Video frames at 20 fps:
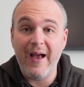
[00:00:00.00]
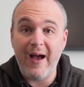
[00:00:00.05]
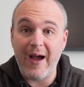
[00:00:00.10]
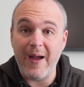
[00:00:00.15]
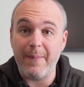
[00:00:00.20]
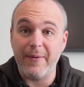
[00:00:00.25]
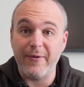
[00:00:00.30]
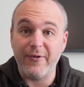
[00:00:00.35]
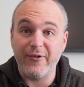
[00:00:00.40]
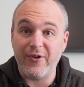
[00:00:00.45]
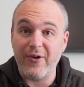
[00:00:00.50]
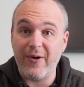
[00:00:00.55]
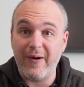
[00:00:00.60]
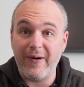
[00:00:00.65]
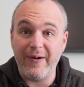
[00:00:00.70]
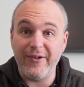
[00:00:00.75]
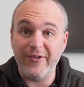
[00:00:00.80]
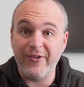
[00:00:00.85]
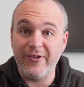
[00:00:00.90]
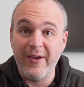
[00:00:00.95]

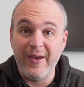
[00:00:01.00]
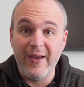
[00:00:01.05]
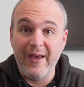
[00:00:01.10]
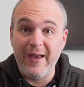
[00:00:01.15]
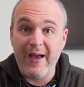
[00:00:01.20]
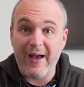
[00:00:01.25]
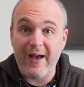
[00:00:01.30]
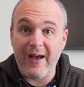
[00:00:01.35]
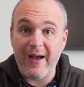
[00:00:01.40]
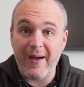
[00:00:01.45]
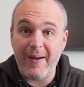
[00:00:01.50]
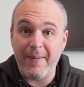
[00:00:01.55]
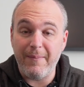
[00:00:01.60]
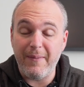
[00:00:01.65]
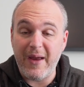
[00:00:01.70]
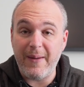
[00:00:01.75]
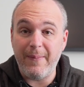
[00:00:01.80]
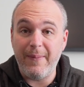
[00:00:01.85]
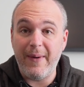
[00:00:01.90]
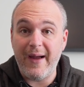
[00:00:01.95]
Hyperstar is uh,
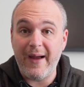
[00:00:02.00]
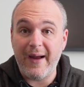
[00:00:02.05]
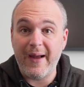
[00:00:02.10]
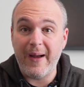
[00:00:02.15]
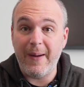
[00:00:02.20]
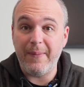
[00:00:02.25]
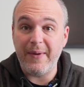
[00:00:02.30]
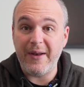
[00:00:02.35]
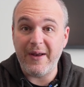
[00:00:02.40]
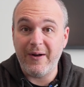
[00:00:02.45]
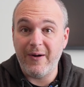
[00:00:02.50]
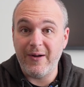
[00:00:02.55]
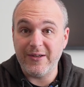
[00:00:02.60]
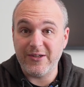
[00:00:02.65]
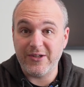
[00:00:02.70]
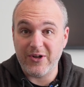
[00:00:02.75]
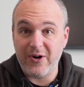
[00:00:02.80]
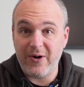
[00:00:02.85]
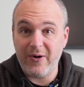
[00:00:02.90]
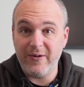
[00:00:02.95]
made by a company called
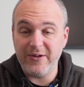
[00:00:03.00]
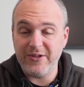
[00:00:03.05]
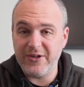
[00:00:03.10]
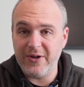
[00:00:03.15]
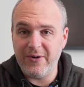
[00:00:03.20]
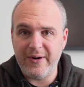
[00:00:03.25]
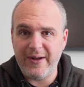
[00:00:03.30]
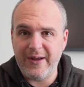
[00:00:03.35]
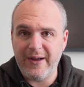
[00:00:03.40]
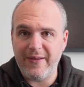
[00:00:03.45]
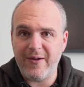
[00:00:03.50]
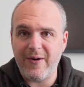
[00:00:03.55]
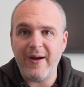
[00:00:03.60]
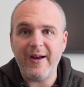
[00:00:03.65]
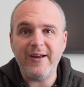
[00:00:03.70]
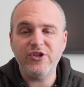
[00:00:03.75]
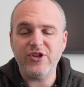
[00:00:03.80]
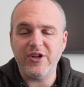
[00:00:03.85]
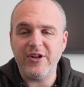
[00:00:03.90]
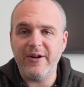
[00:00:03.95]
Starizona, and their
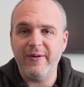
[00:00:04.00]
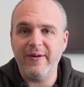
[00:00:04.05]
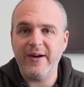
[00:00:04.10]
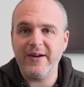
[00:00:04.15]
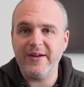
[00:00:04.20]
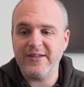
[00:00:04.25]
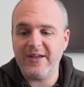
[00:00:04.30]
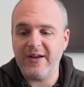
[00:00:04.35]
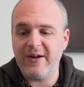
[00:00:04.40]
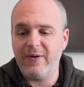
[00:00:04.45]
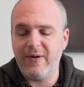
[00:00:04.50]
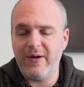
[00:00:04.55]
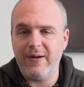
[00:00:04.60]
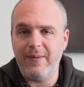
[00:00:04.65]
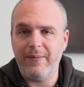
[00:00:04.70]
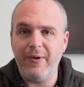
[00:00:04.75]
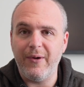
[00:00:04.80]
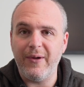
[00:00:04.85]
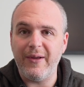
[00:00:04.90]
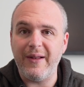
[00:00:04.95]
engineering is
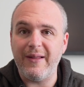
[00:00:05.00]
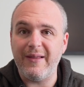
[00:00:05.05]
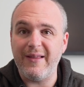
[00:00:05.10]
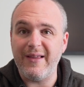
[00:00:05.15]
incredible.